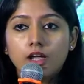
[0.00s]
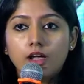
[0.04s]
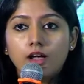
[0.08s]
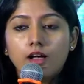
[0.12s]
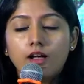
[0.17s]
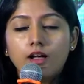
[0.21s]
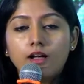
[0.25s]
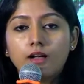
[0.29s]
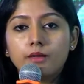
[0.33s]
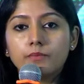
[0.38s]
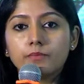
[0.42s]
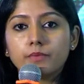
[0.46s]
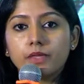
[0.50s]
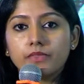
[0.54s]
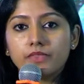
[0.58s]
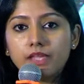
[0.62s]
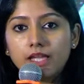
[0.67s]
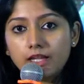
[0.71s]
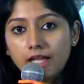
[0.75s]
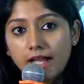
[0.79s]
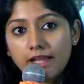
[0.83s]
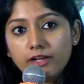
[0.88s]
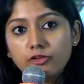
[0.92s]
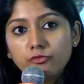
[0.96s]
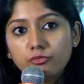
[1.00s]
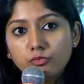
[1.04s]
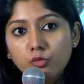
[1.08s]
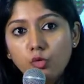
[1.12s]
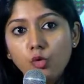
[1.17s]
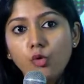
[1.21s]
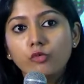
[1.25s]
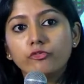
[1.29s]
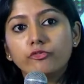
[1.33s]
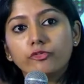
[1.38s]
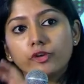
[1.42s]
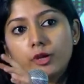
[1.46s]
They kind of
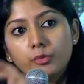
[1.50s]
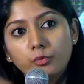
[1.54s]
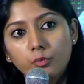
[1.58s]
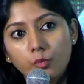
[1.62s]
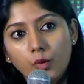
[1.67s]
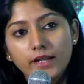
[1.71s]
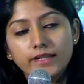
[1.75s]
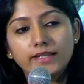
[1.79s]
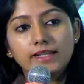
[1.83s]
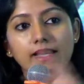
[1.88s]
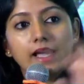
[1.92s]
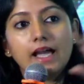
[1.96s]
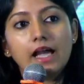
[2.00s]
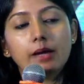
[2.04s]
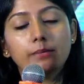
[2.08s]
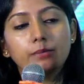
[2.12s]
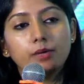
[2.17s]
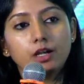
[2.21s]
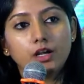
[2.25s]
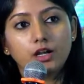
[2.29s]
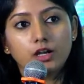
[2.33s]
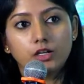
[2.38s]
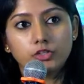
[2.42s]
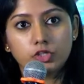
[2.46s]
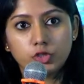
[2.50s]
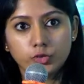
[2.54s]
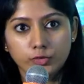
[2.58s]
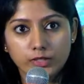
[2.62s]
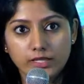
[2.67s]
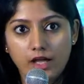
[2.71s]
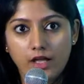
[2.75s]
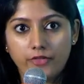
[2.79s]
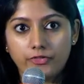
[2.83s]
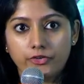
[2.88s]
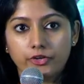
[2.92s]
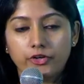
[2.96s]
move from one lab to
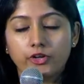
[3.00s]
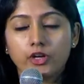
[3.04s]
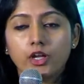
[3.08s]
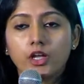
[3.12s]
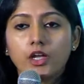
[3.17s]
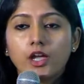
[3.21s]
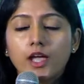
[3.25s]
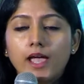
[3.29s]
the other.